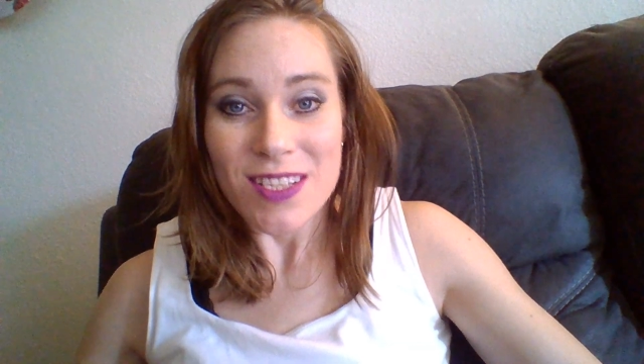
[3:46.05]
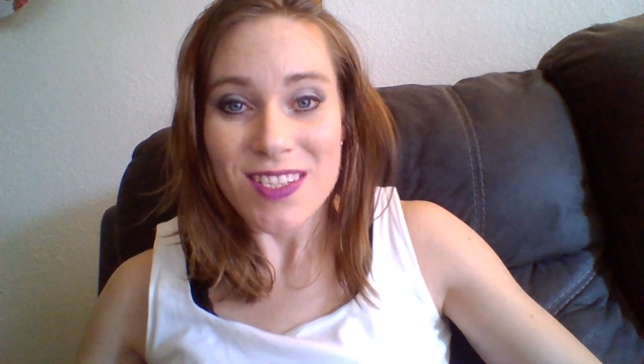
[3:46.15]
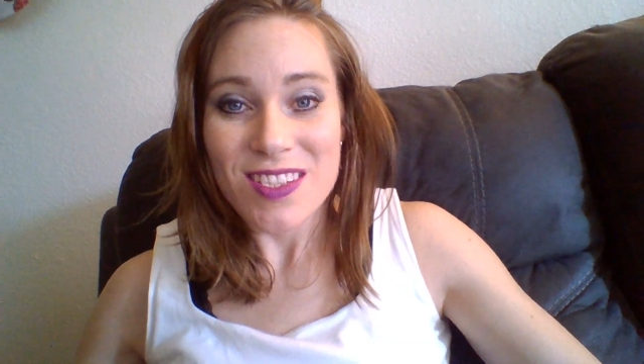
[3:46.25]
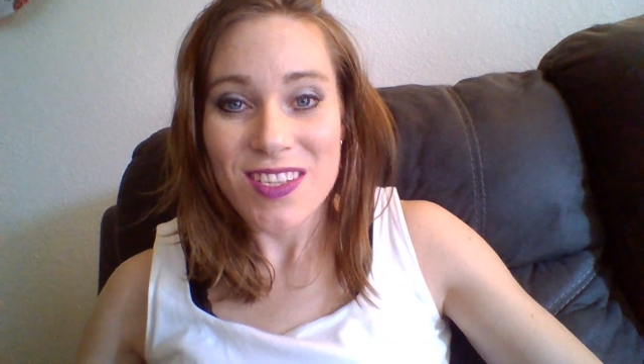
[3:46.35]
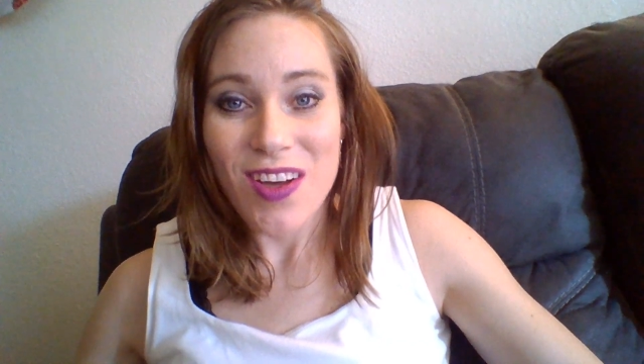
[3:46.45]

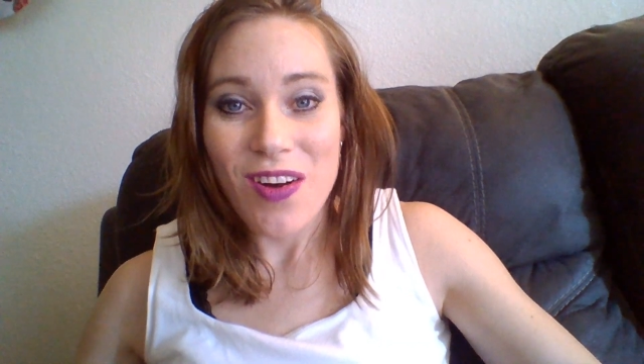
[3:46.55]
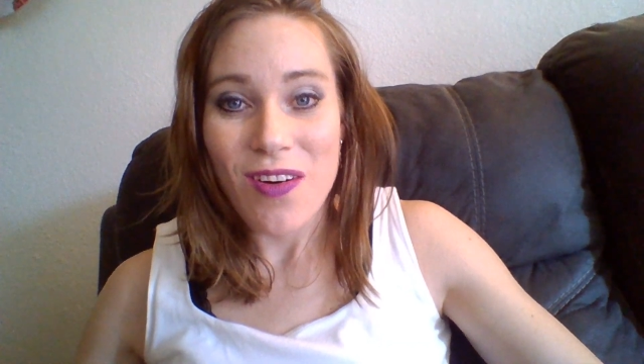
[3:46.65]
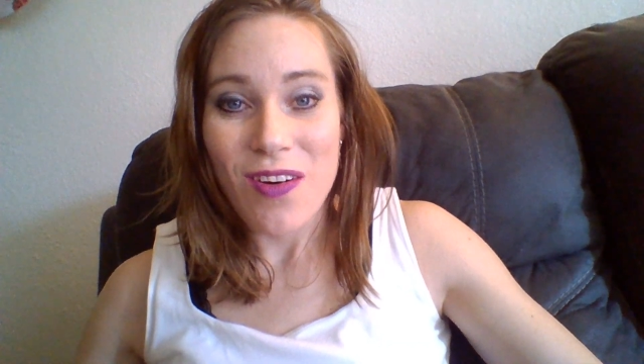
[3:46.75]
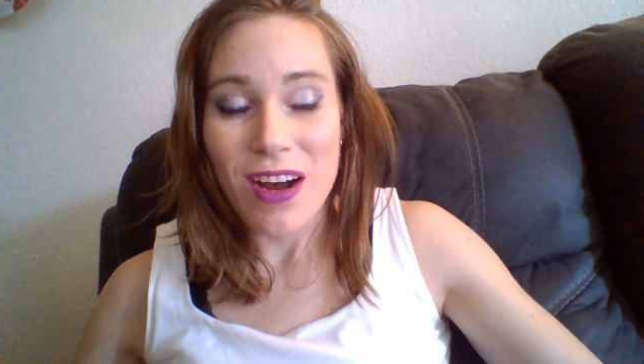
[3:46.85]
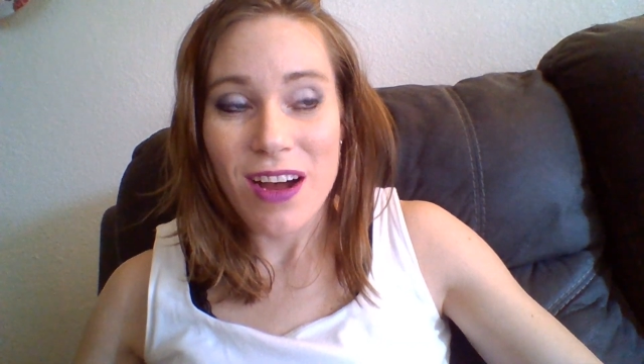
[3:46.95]

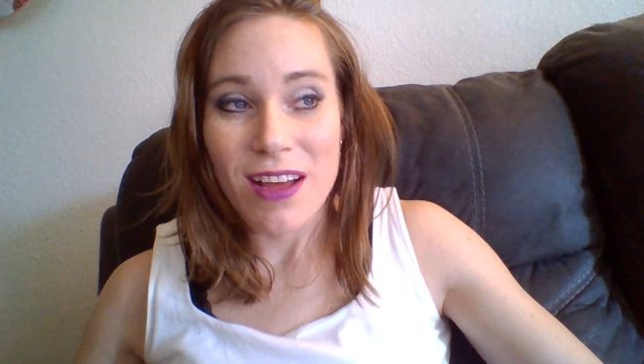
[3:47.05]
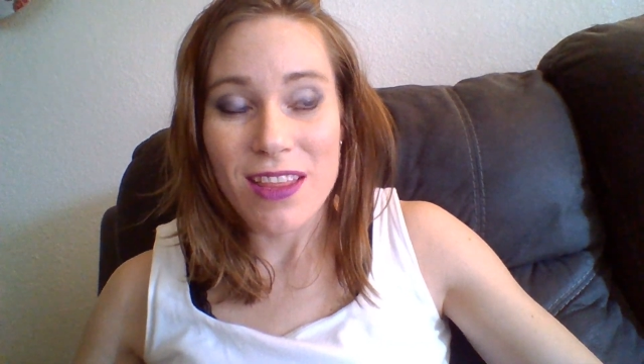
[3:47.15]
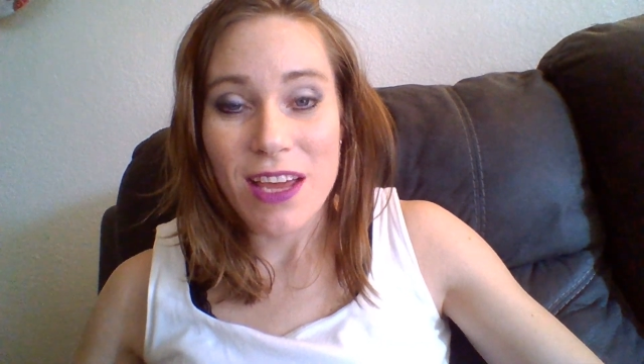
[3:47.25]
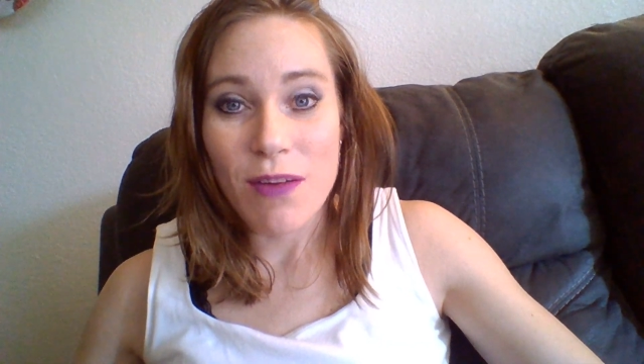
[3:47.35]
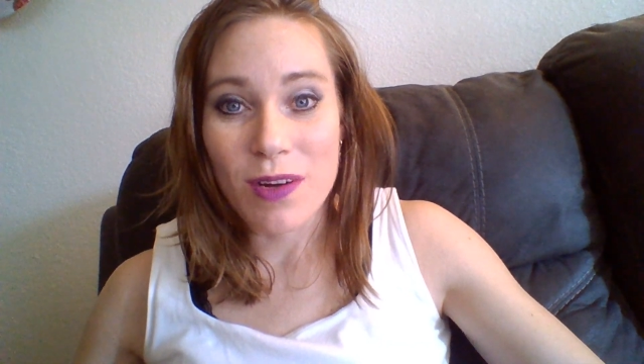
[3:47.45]
So
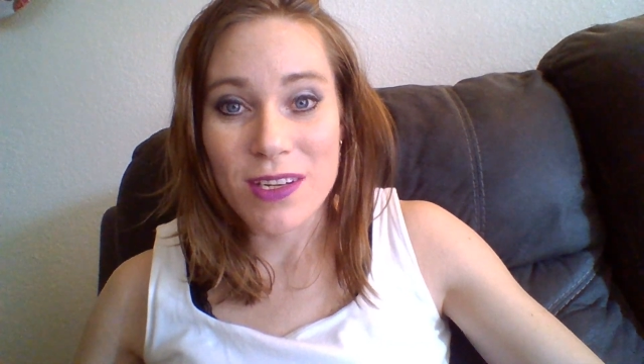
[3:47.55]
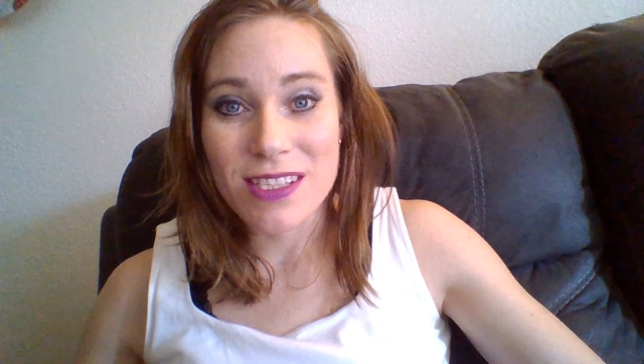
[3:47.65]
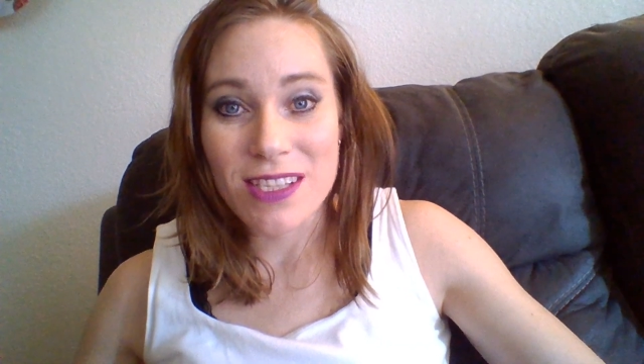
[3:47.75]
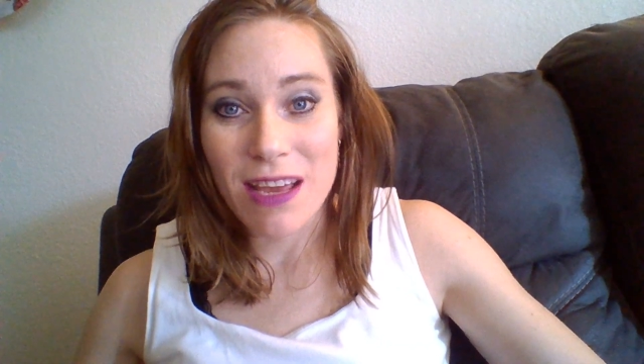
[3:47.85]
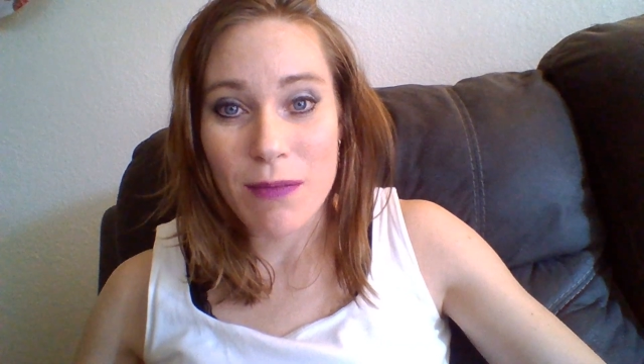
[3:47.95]
they
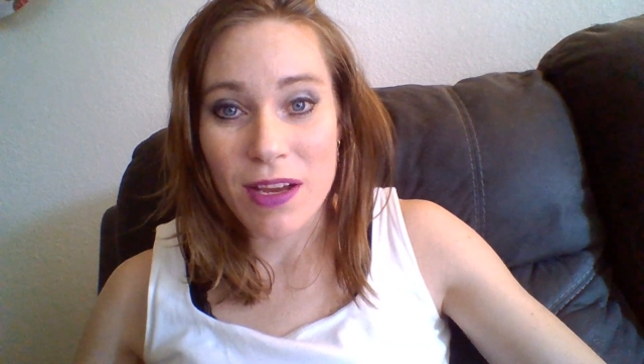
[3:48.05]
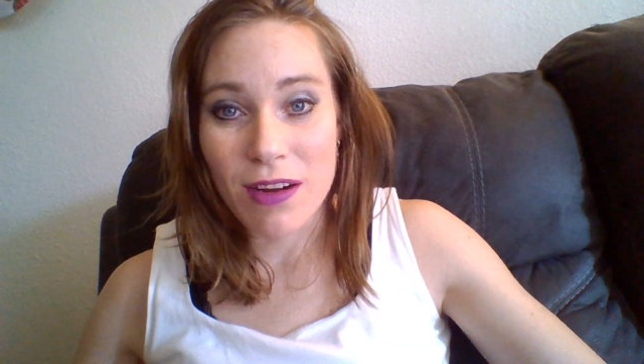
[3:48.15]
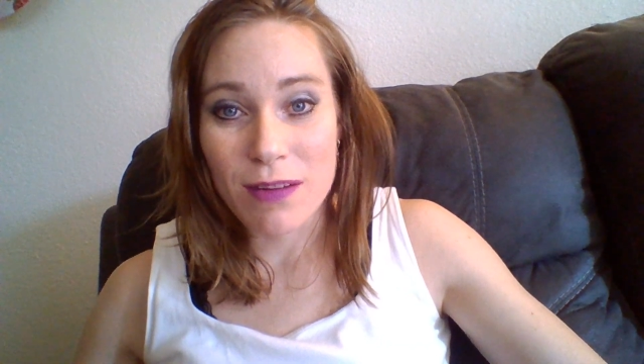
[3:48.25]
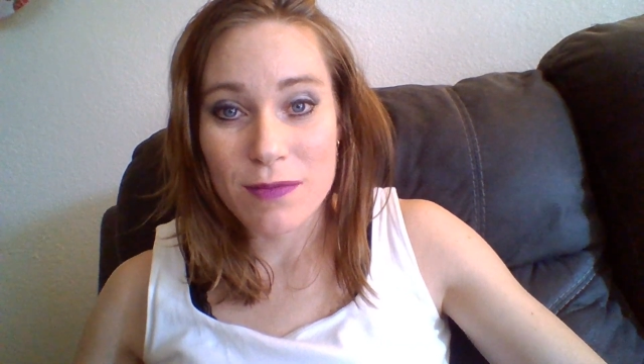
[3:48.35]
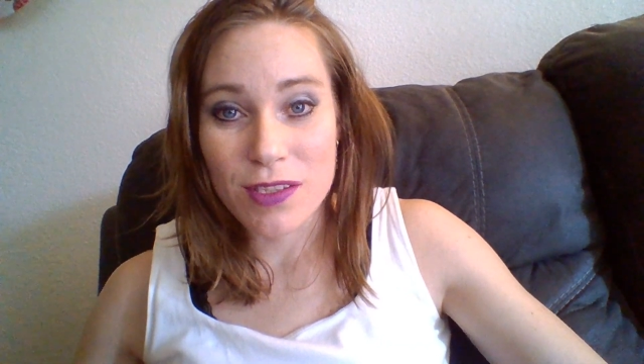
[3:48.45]
wanted to get my
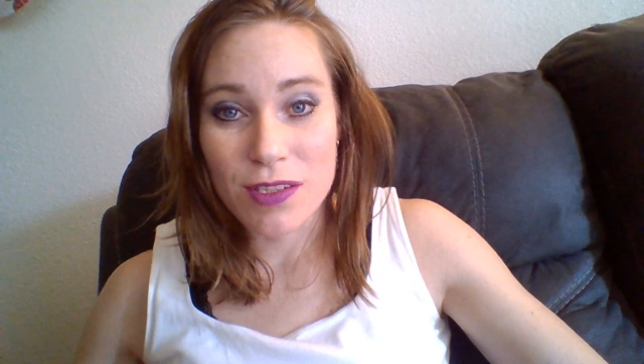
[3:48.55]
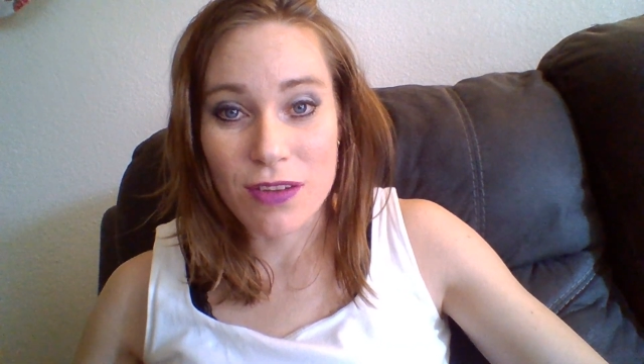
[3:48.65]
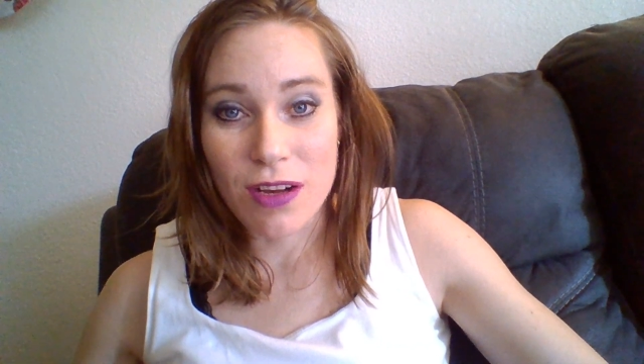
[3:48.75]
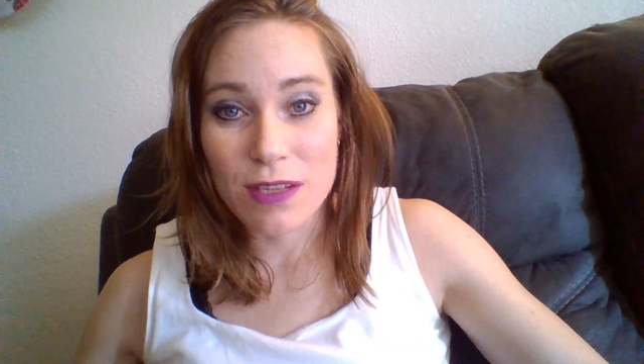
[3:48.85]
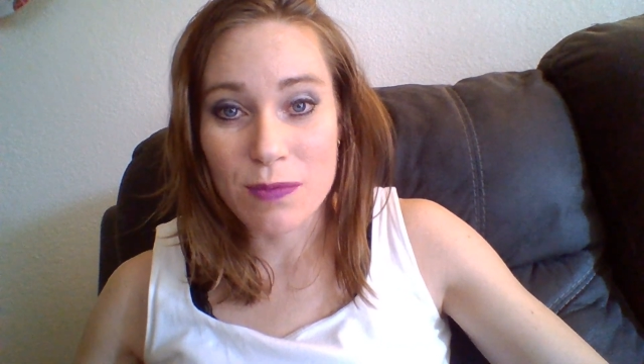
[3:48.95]
arms as
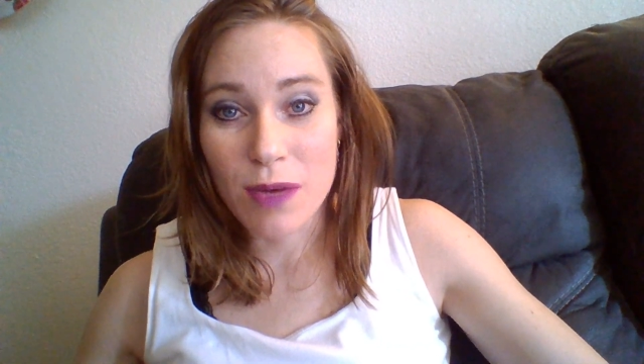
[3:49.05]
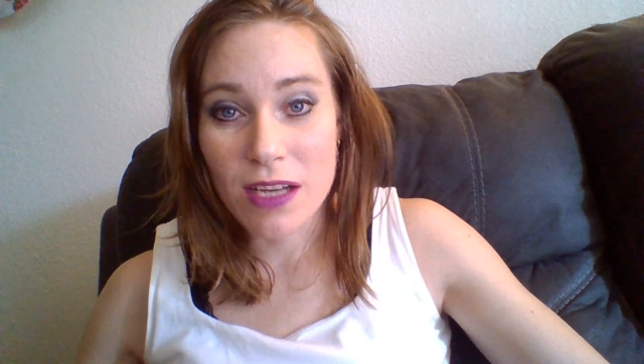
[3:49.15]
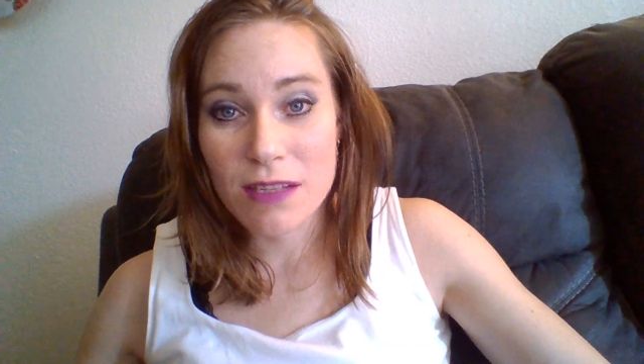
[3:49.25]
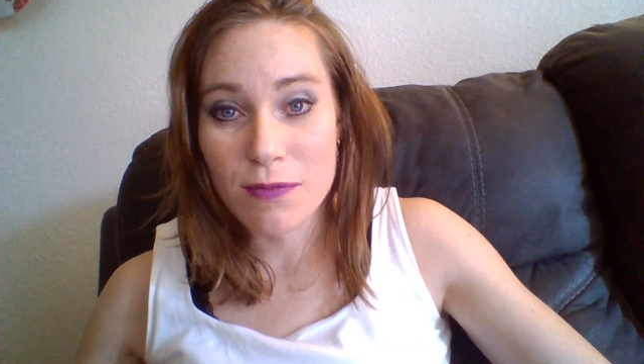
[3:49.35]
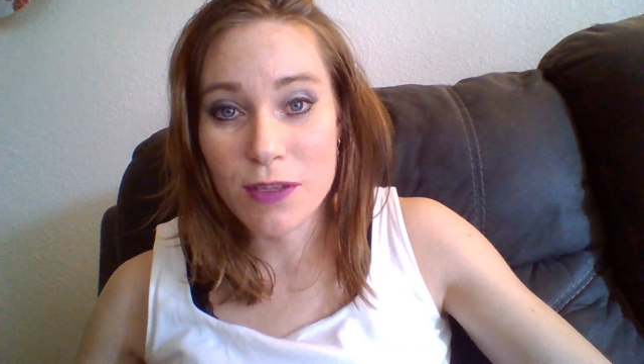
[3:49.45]
strong as
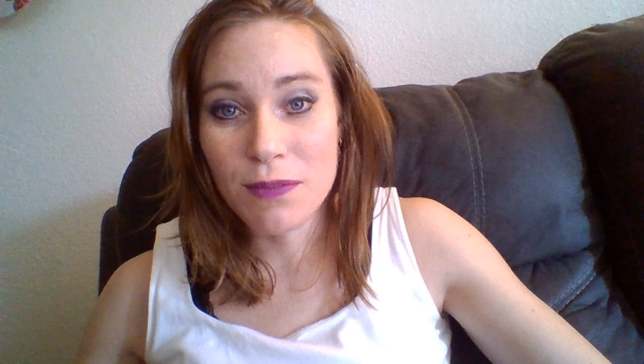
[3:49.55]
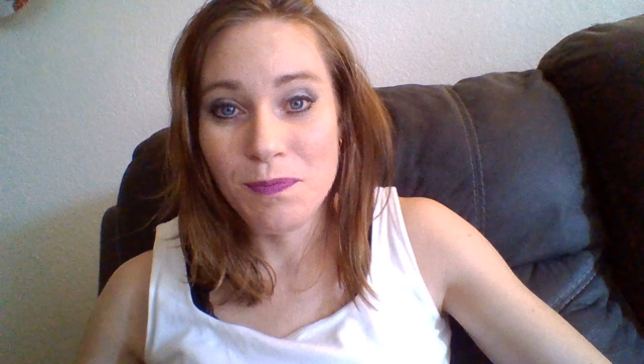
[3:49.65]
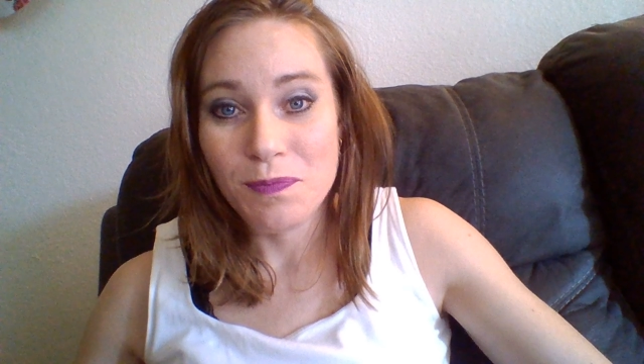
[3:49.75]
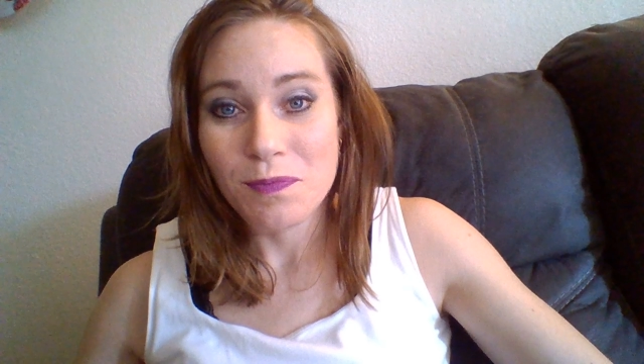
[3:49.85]
possible.